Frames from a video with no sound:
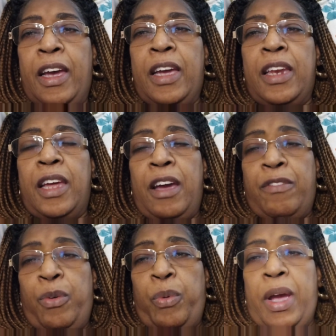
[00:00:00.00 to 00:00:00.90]
in
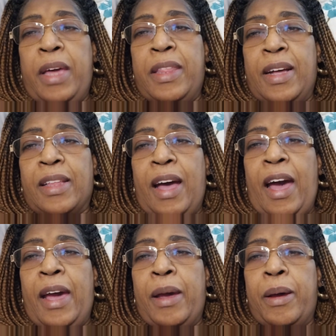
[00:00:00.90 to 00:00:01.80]
every way that
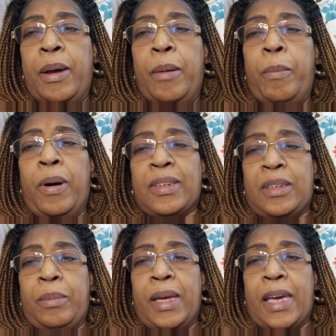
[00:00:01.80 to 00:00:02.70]
I
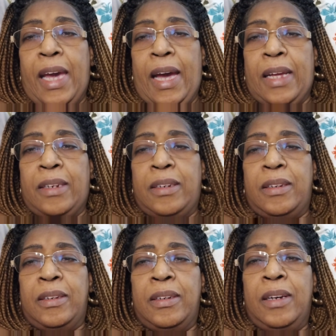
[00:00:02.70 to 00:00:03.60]
possibly can